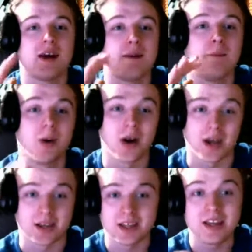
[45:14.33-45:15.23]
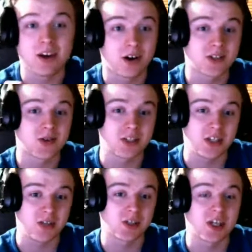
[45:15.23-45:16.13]
But he also
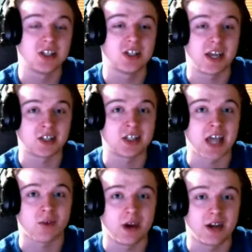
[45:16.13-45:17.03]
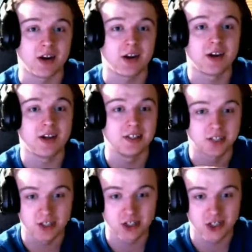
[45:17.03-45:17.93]
seems like he's the next Zack Ryder, and he's
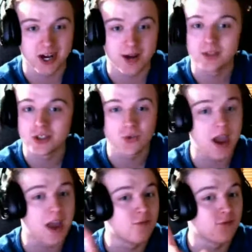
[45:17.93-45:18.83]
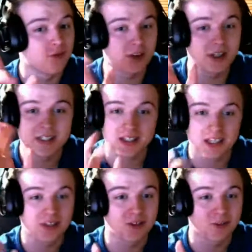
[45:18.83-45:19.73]
going to job to every
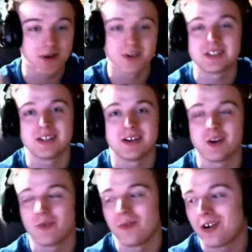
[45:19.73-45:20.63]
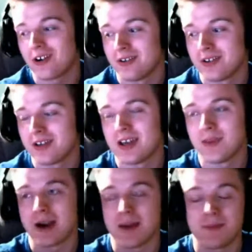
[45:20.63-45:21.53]
single person on Raw,
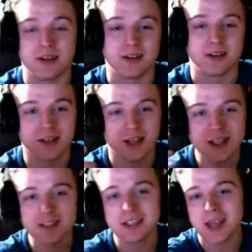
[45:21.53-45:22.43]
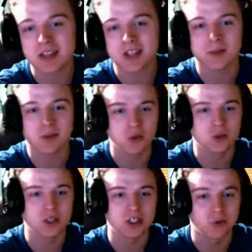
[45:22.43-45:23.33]
in my opinion. He's the guy that's going to be
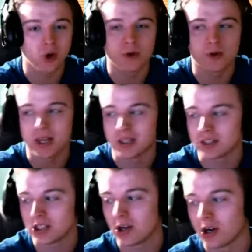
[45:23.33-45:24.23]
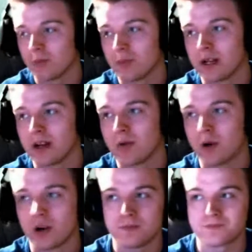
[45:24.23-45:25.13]
losing to Roman Reigns on Monday Night
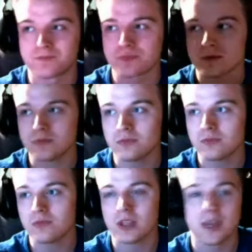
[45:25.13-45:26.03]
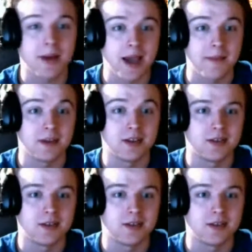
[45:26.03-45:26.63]
Raw, in my opinion.